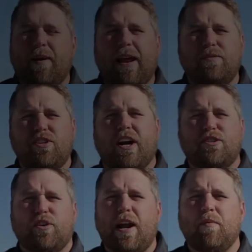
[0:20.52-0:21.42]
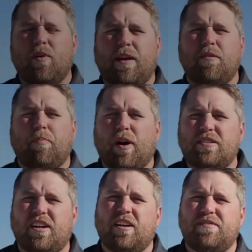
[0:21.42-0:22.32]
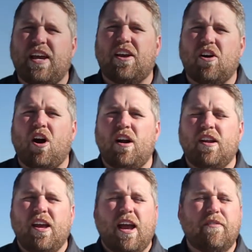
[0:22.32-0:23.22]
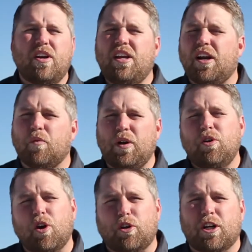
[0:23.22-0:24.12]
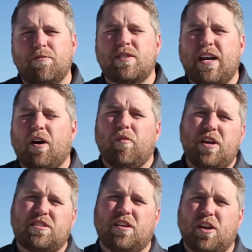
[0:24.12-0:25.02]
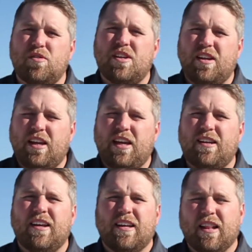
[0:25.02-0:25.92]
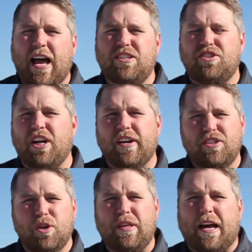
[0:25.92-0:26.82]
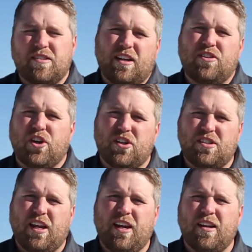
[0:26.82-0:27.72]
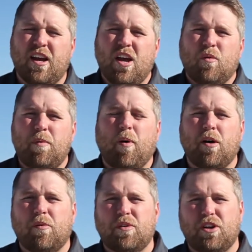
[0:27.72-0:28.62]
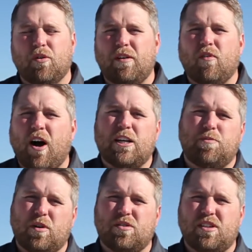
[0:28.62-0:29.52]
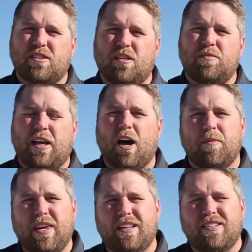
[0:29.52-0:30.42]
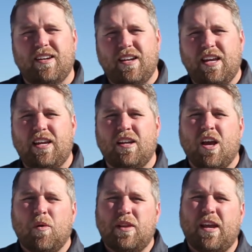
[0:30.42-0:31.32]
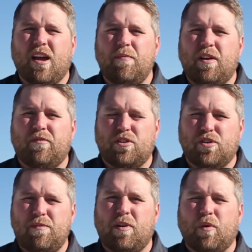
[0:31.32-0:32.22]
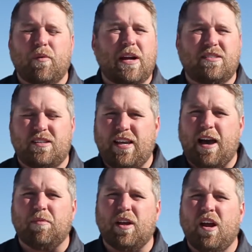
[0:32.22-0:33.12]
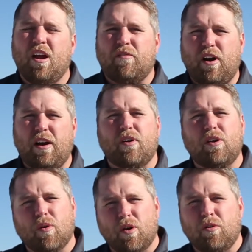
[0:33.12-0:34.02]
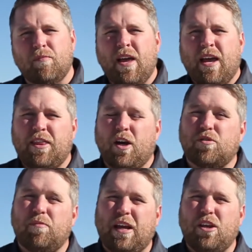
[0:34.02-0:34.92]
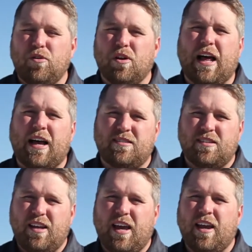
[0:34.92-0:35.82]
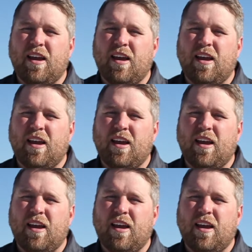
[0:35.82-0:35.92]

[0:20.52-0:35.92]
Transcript: name is Josh Trammell, and I'm the president of Take Heart. Every year, we do a Christmas outreach to those in need. Last year, in 2013, we partnered with the Greenville Hospital System to help kids in need when they come in for treatment. We raised a tablet for every room, and those are being utilized today.